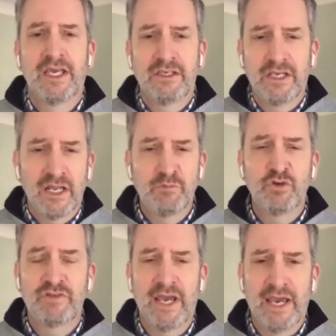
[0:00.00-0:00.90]
You got to
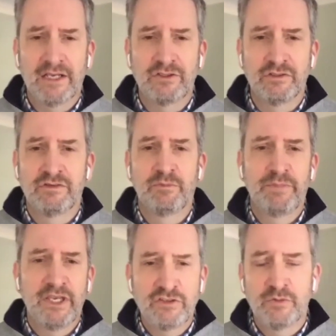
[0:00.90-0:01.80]
move to action. So
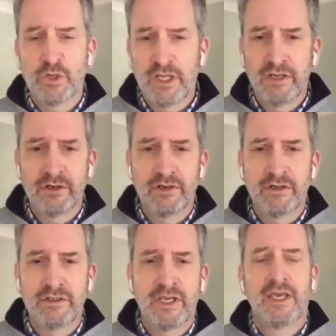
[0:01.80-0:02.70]
based on what I
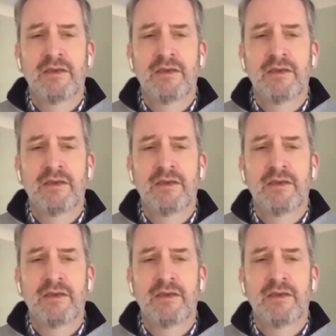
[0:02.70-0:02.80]
heard,